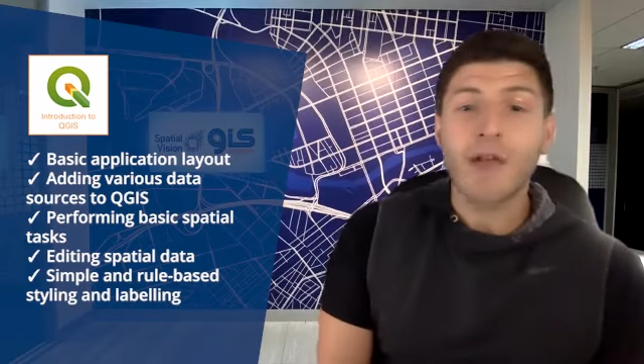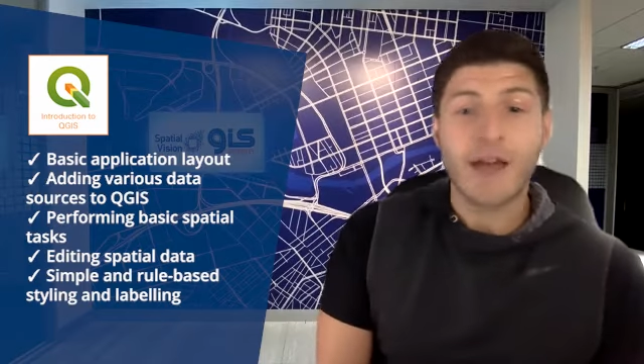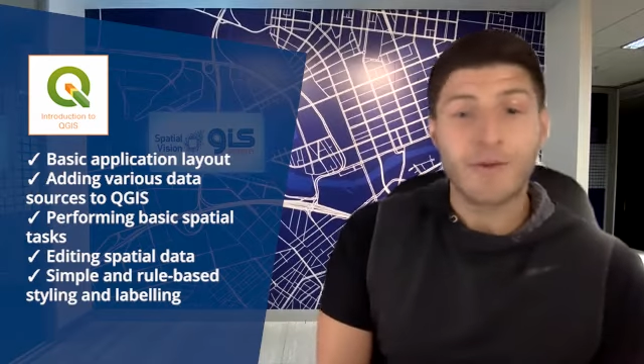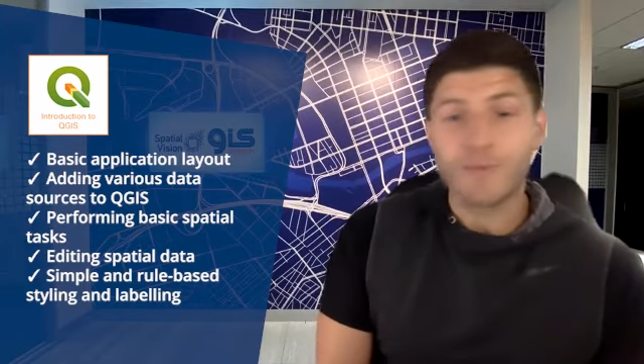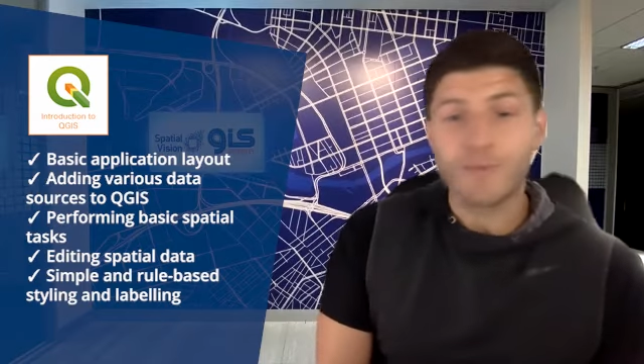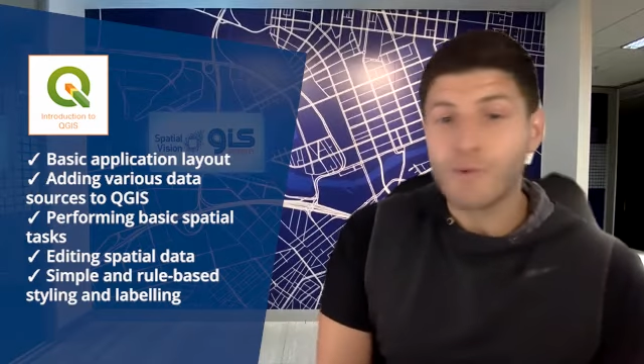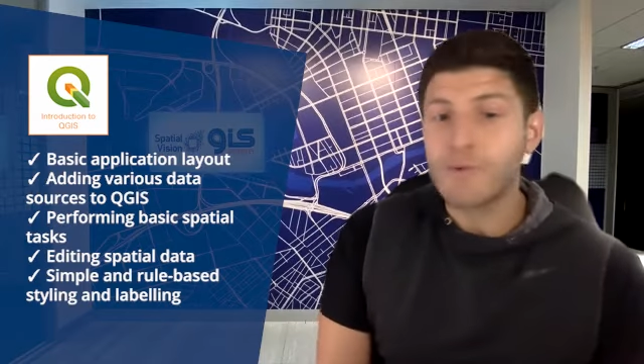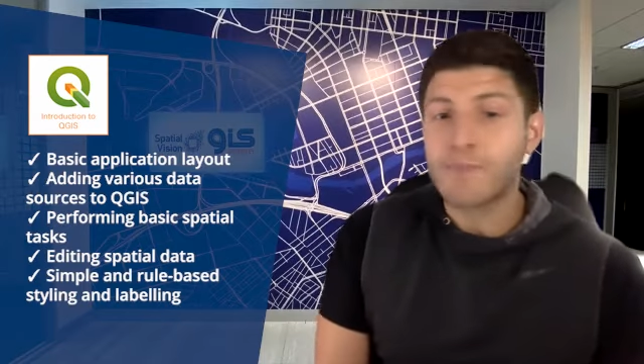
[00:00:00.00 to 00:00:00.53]

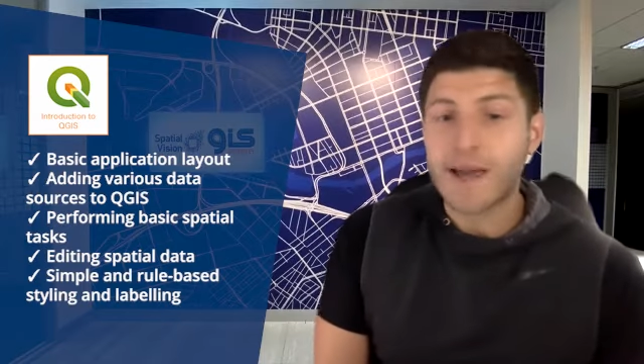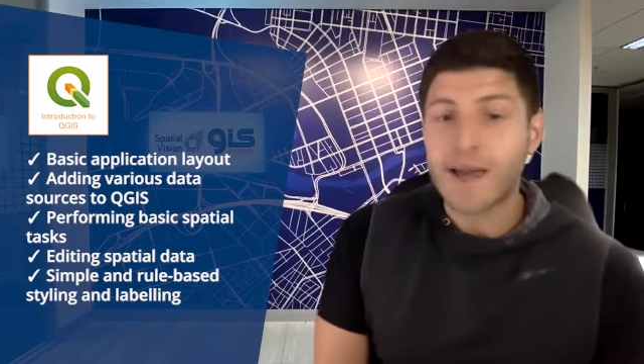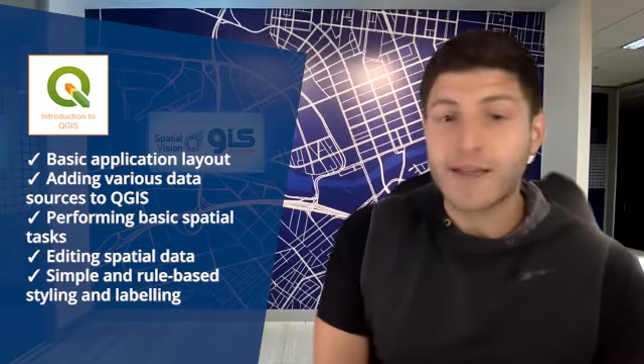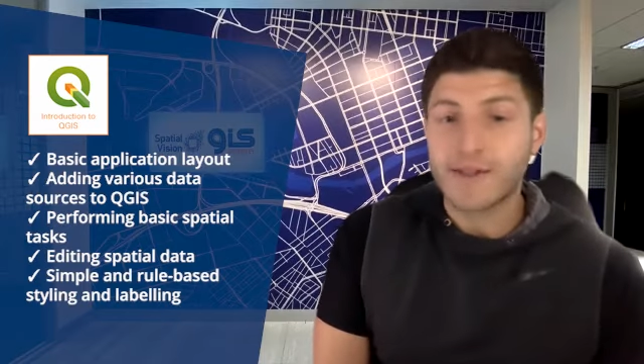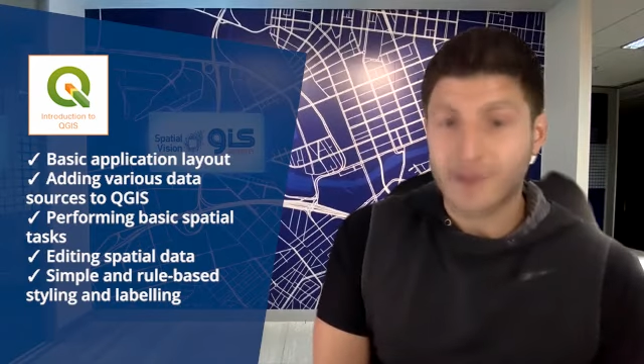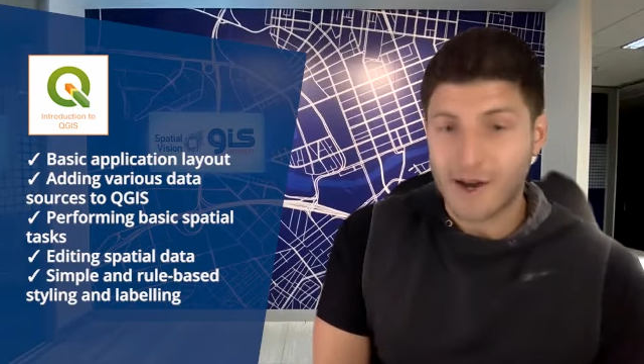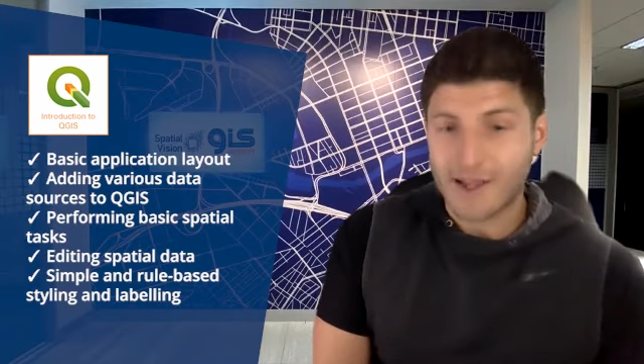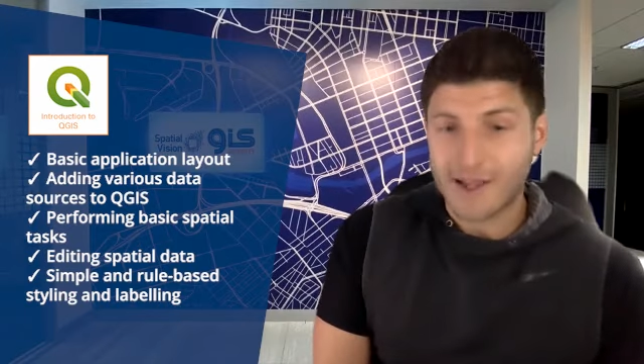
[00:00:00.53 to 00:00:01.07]
and
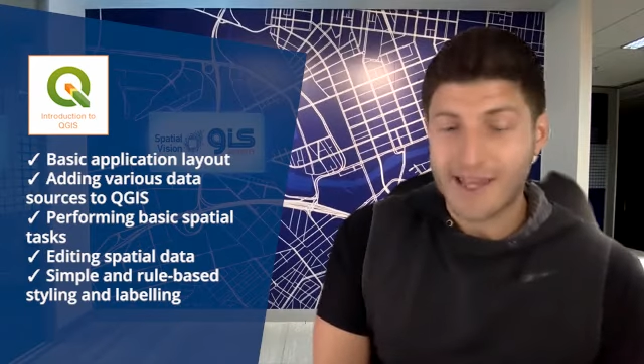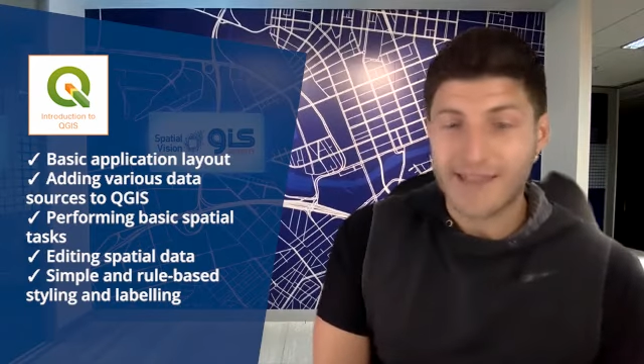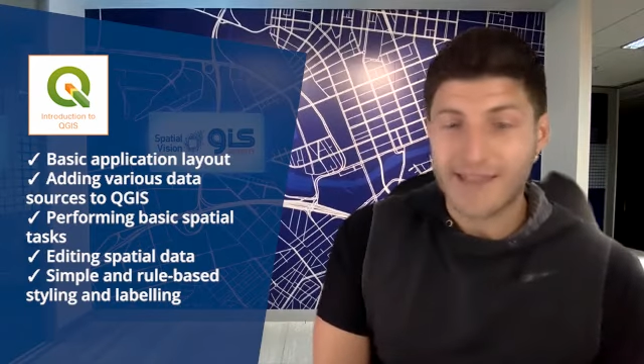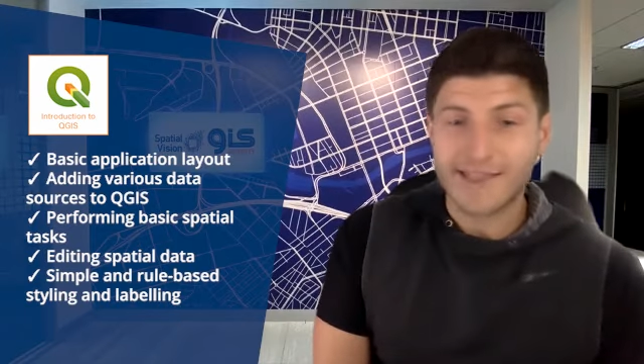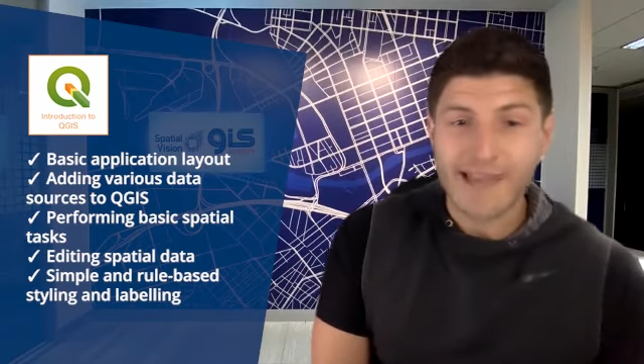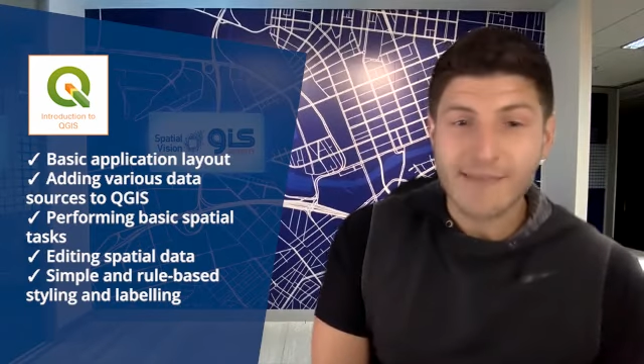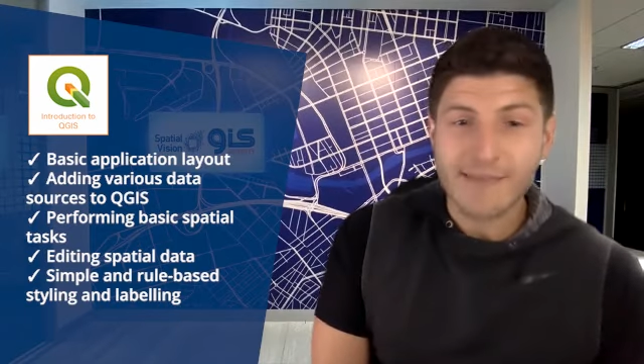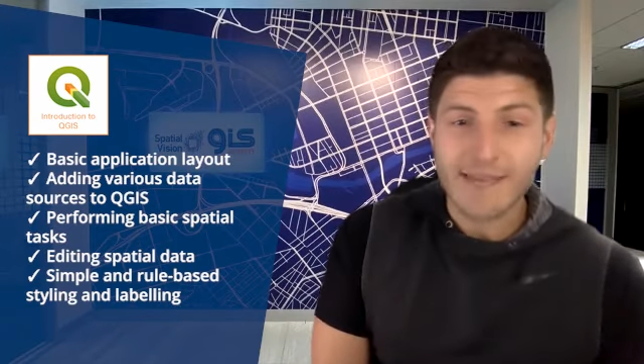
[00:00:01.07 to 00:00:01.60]
rule-based styling and
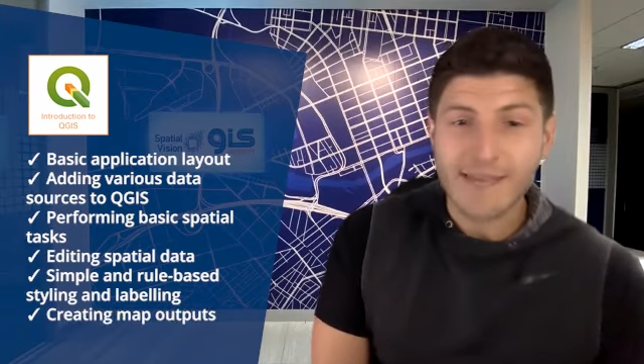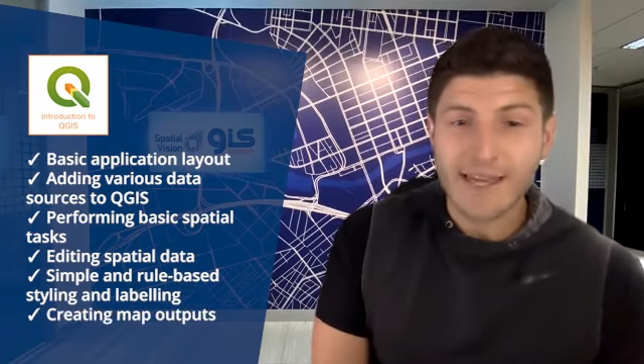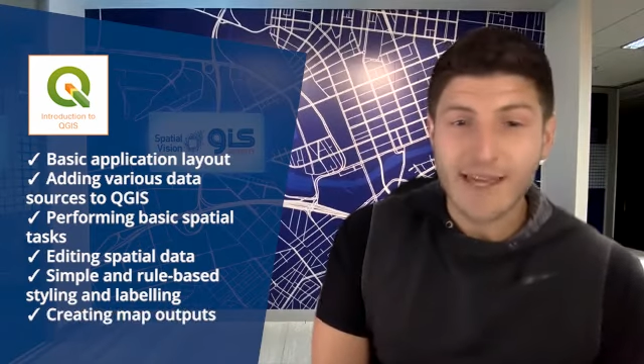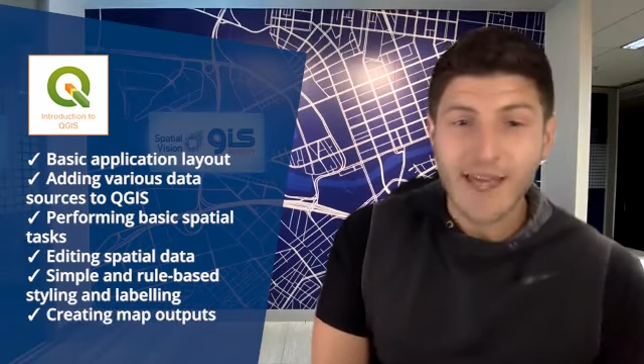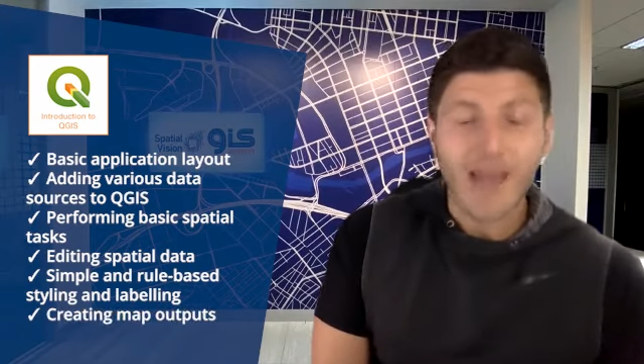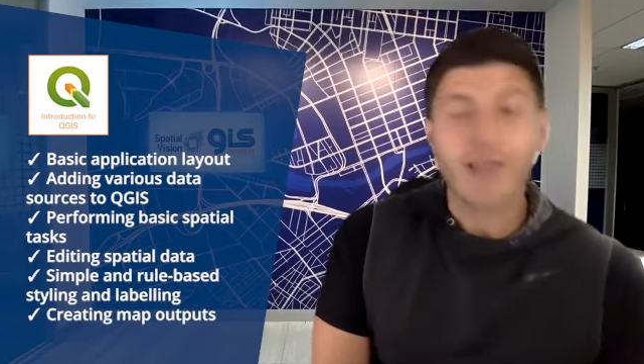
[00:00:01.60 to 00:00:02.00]
labeling,